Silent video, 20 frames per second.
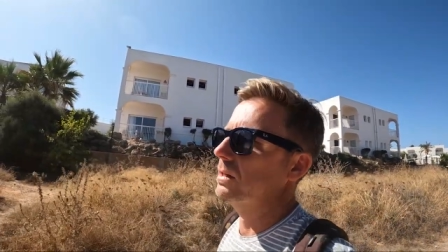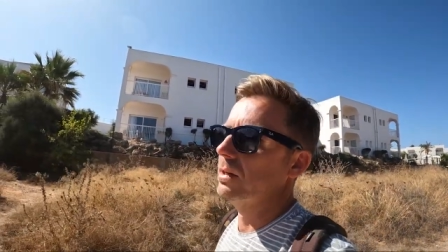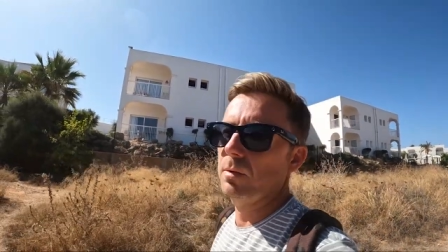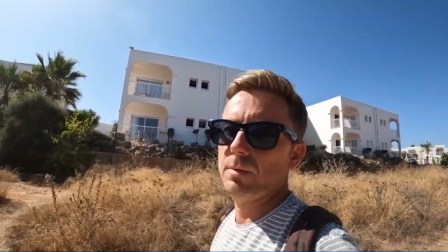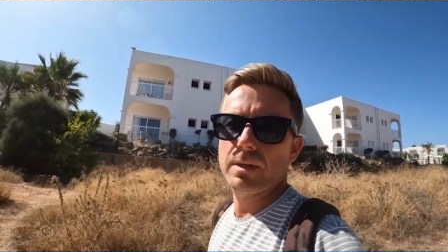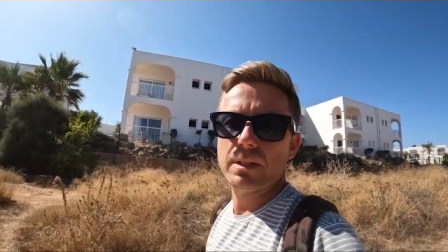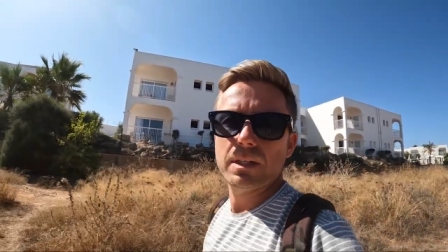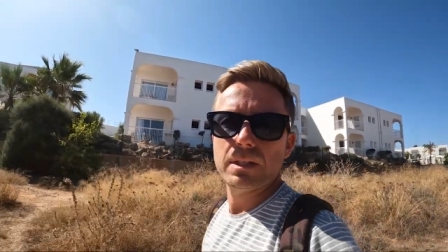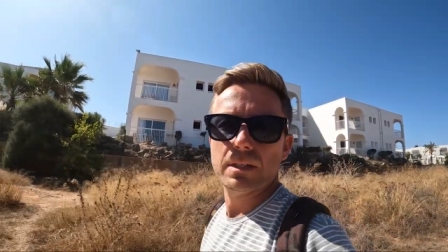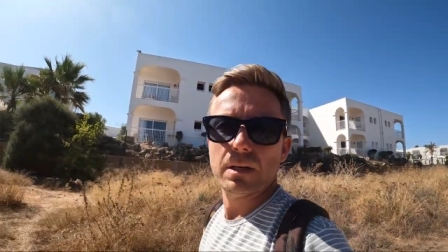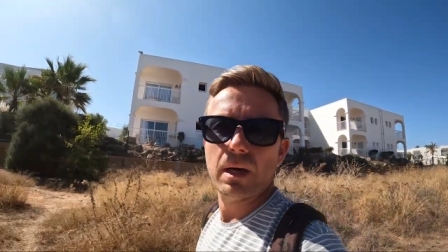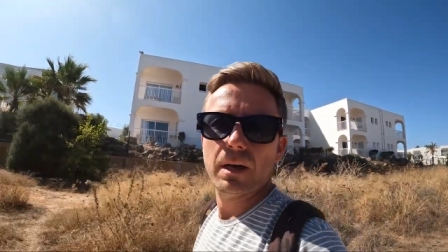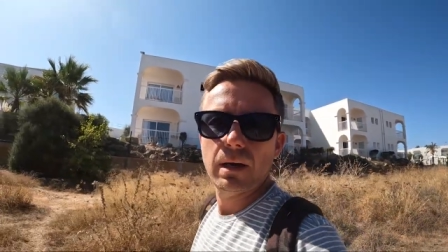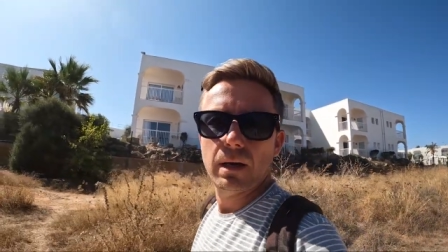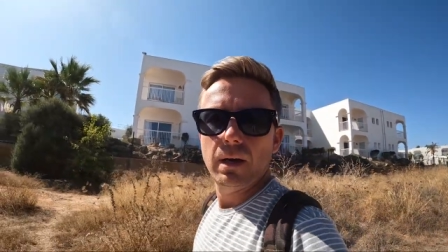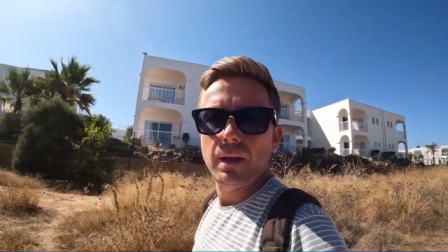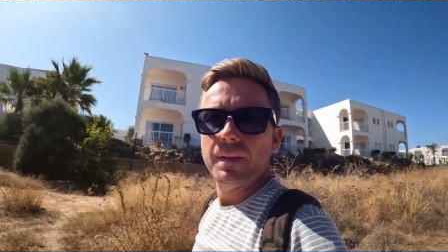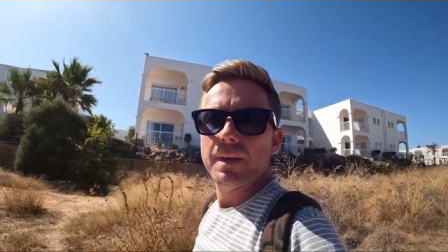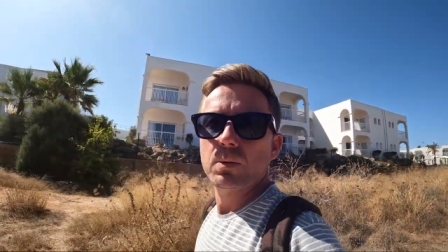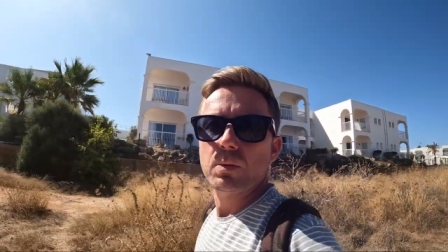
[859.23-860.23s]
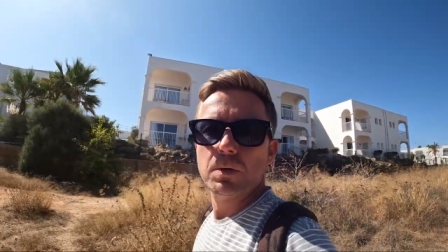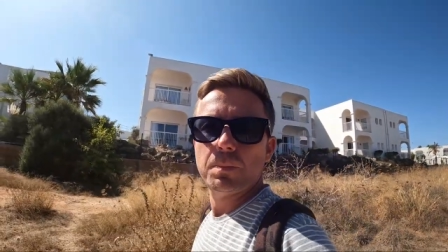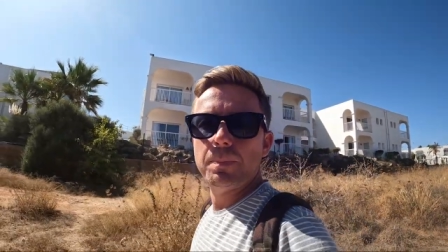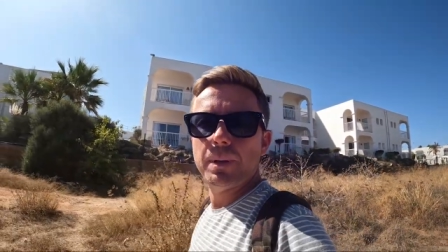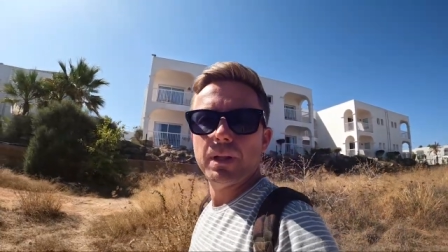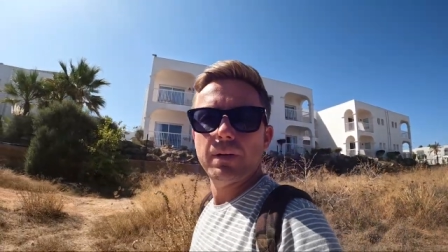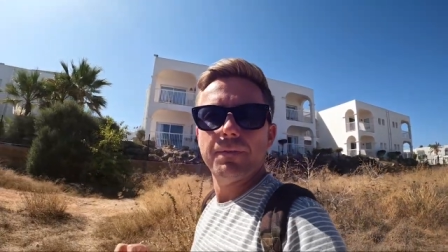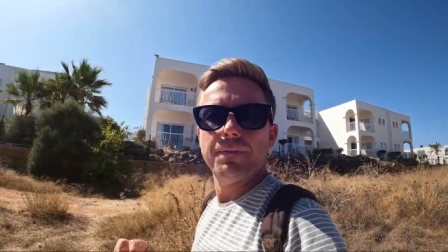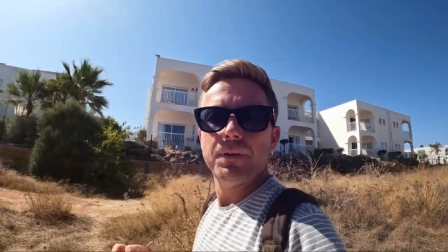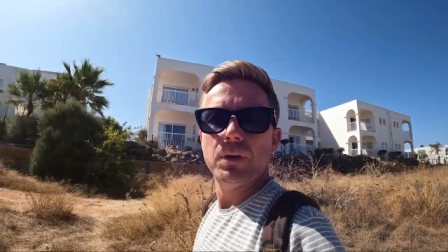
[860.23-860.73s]
So this was
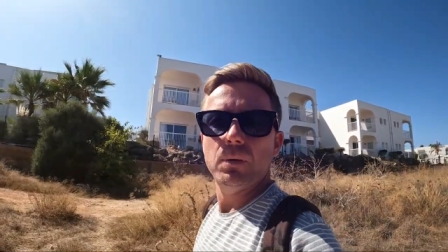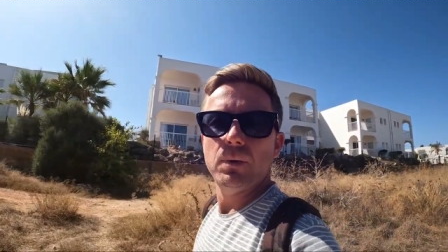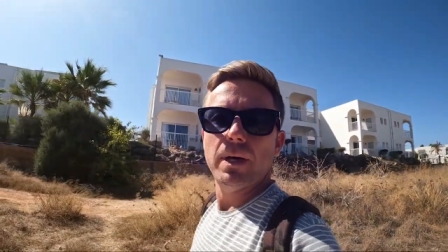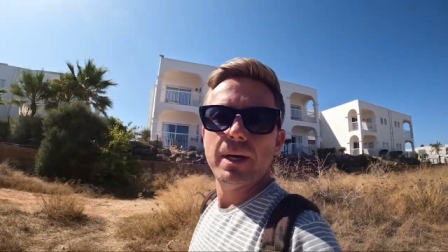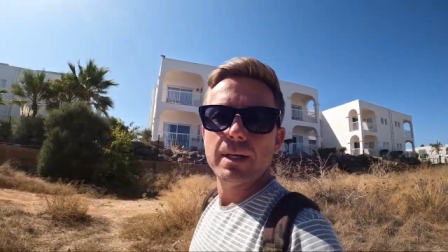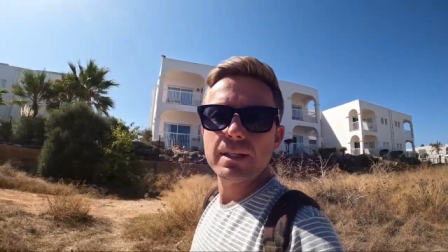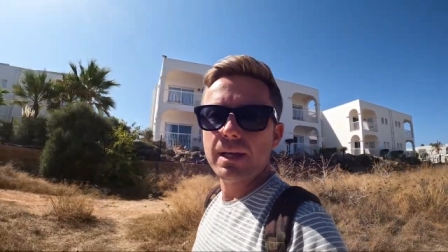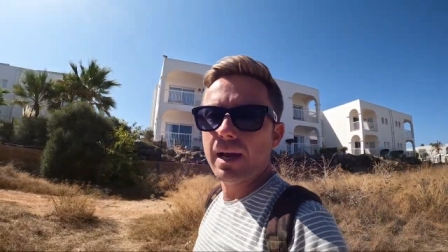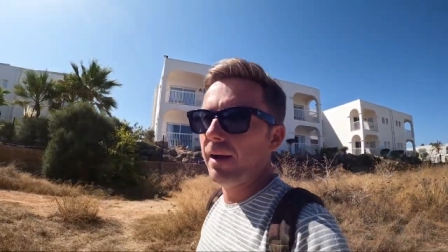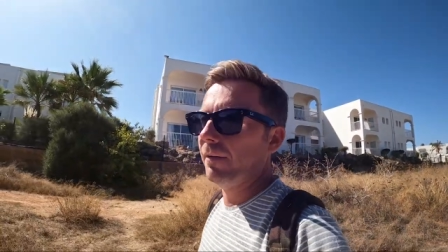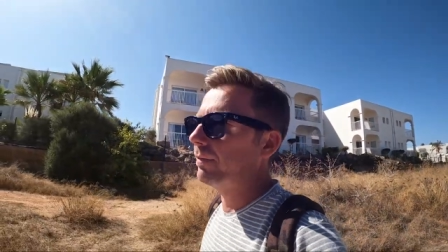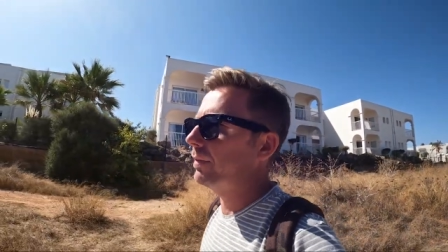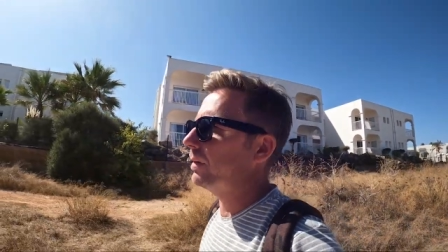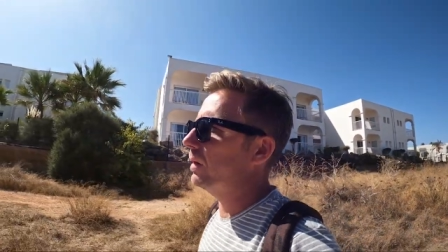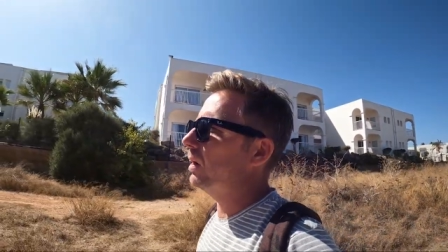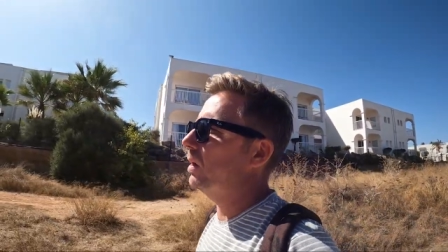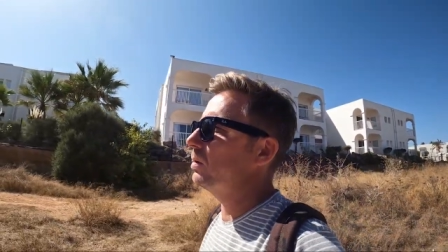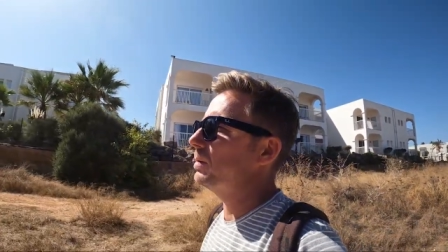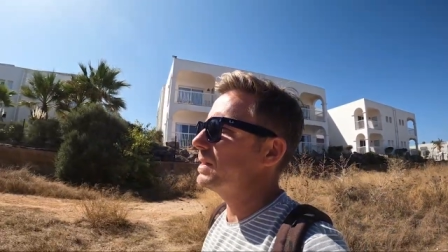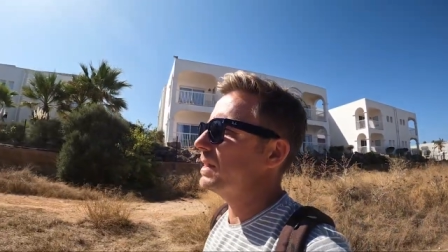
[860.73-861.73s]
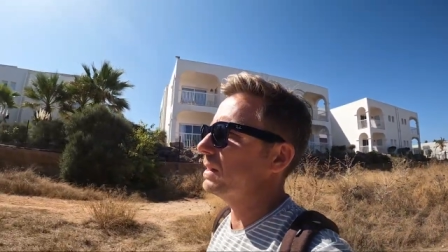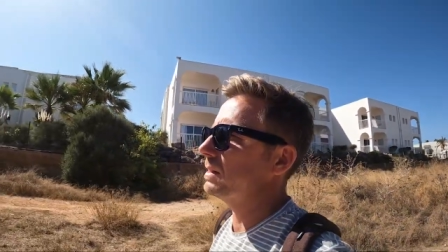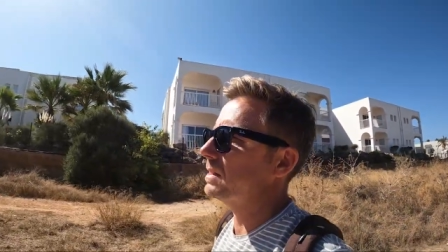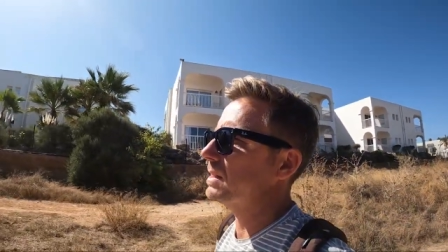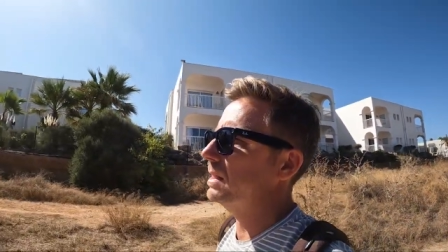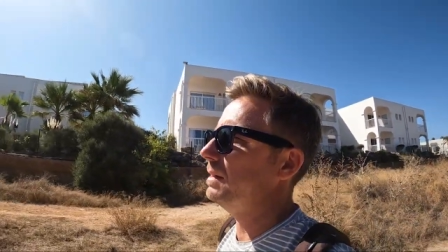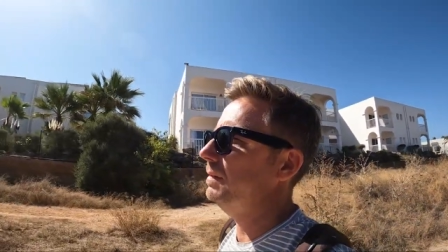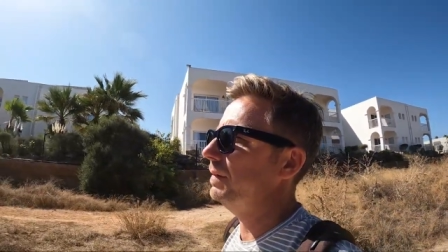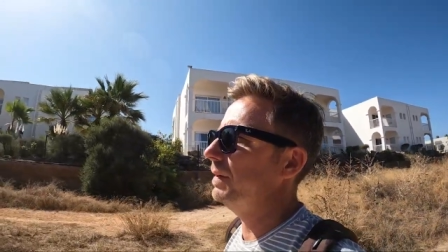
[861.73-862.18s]
built a few years after the Hotel Sea